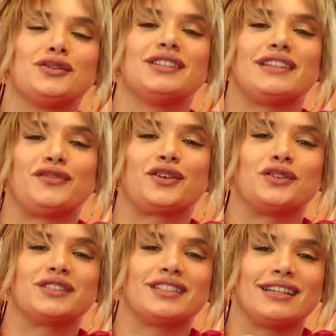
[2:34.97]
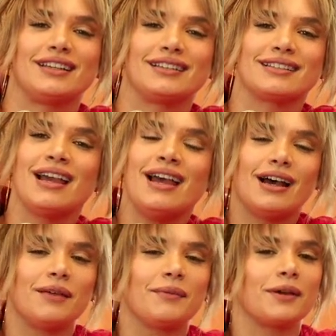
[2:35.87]
difficulties.
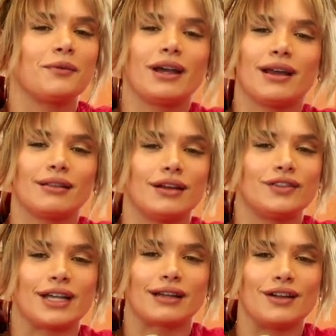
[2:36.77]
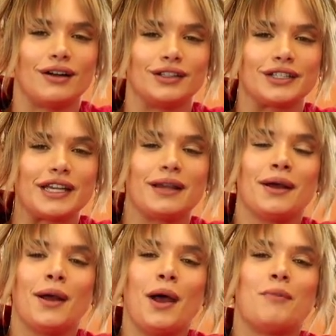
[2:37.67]
I mean, we got to love technology.
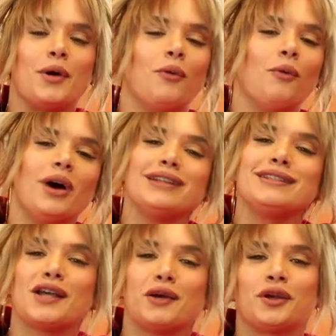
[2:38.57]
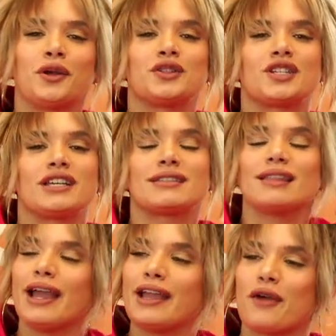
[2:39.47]
But what's up, Hoochies?
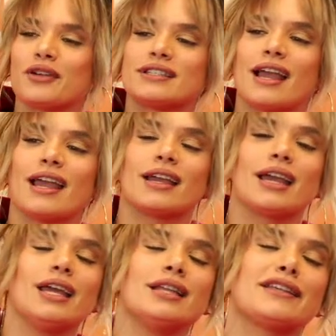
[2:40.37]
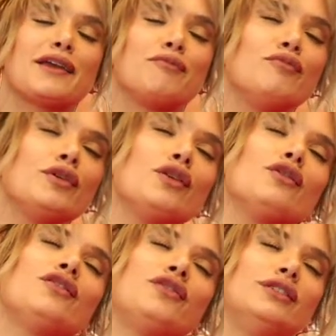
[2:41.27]
Like I was saying, it is a
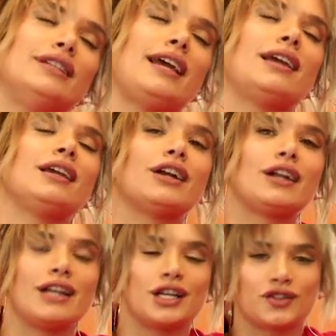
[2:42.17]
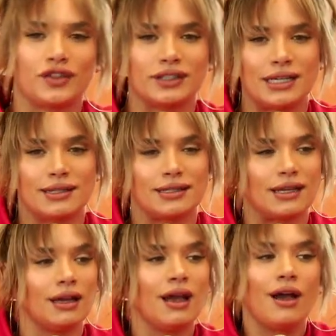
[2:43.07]
beautiful day here in Nashville,
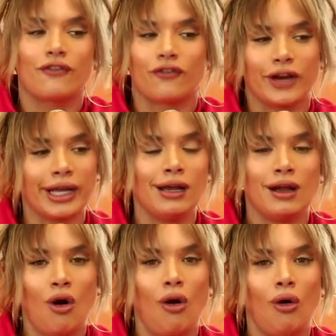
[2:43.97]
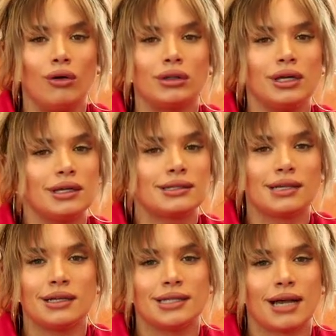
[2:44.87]
Tennessee. Freaking cold.
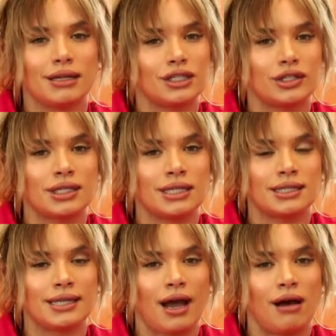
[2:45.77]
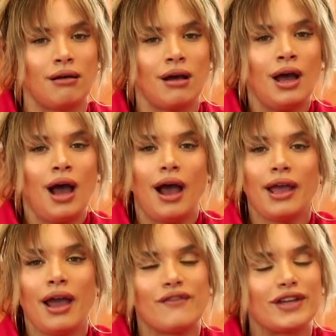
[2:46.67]
Sun's out, get your tits out. I
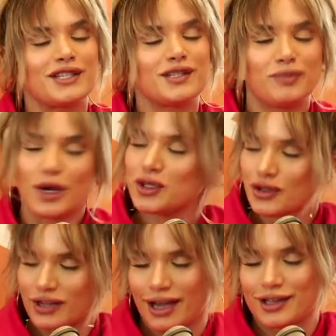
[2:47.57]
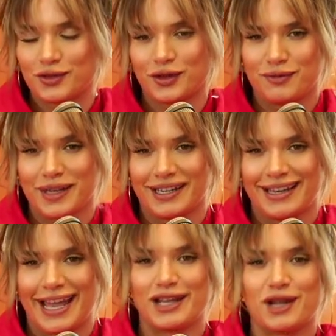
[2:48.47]
have a special guest with me
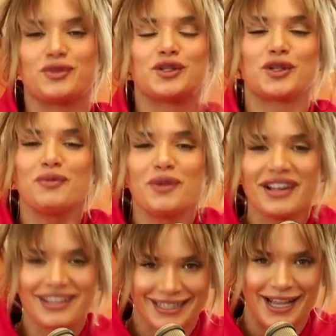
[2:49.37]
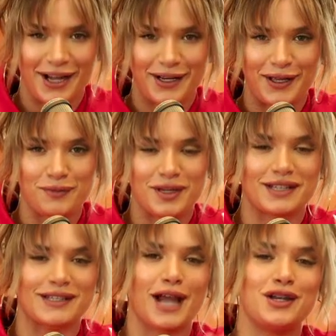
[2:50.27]
today, and I'm super excited
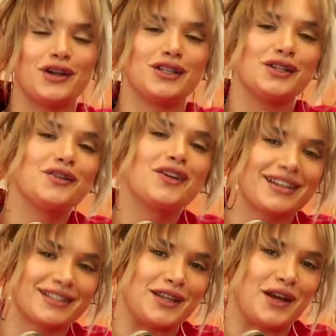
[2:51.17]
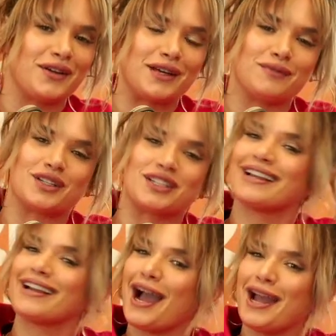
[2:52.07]
because I know you guys know him just
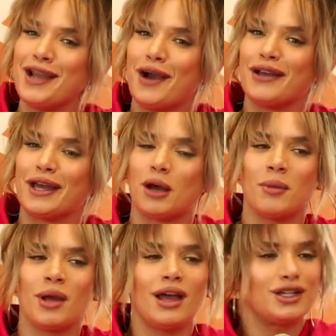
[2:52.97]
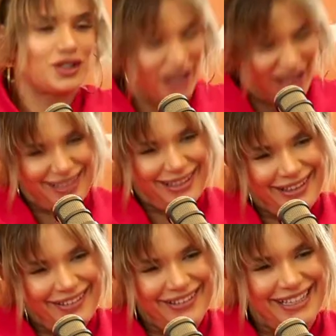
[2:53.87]
like I know him. Trey
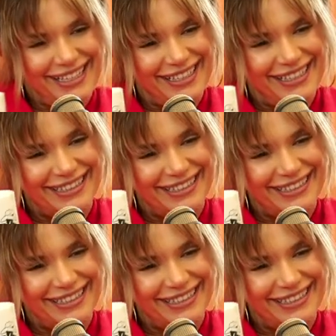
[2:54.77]
Lewis. What's